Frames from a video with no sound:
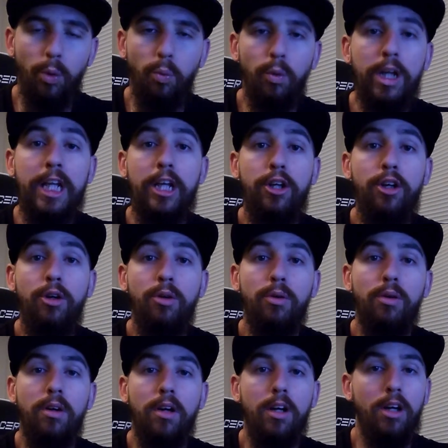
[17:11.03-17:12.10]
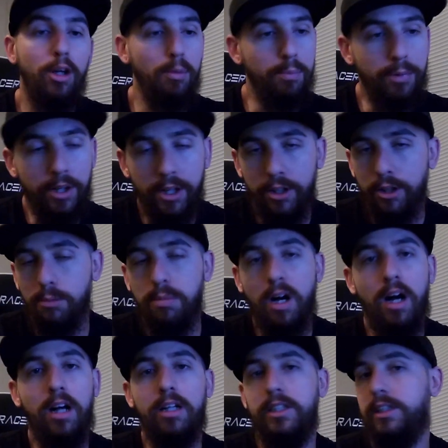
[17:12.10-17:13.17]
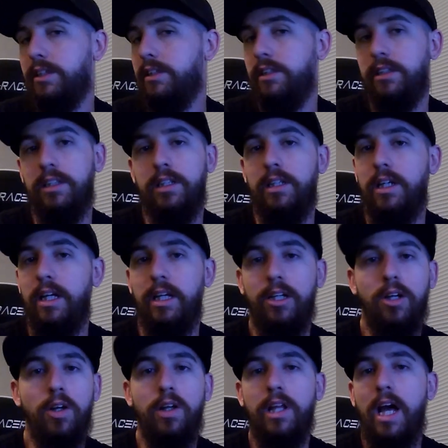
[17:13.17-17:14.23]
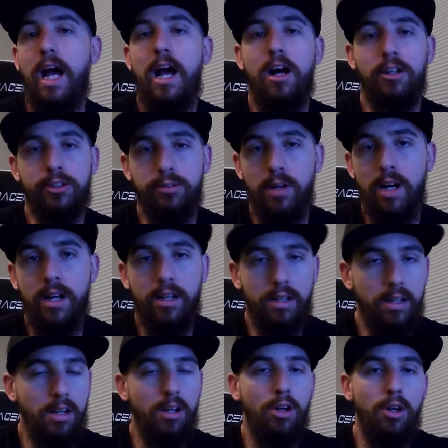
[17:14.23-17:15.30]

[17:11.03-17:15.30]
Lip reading: What do? Put it in your box and go to the house, right?